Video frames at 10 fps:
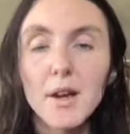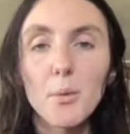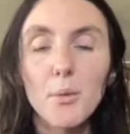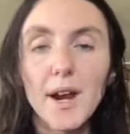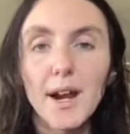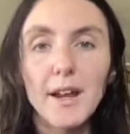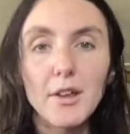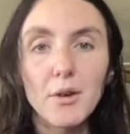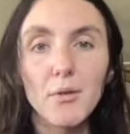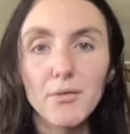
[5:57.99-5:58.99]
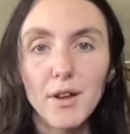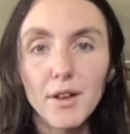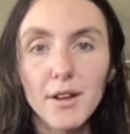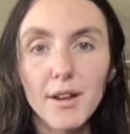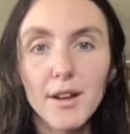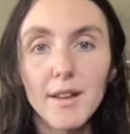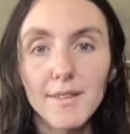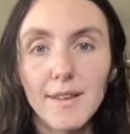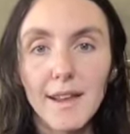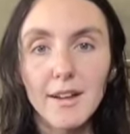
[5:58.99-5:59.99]
where you fill your
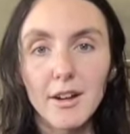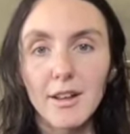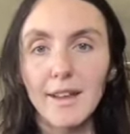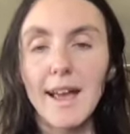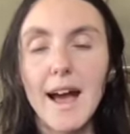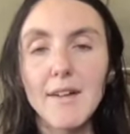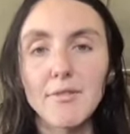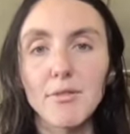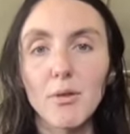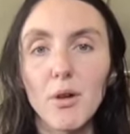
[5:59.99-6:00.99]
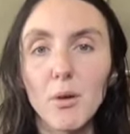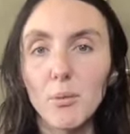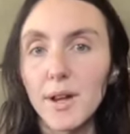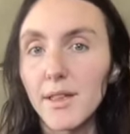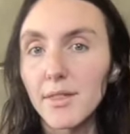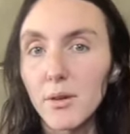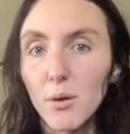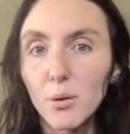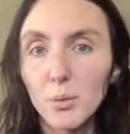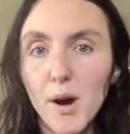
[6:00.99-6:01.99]
sink or like half full with
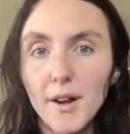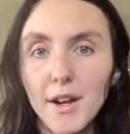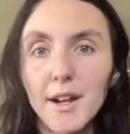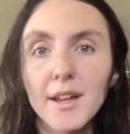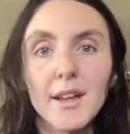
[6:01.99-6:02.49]
cold water.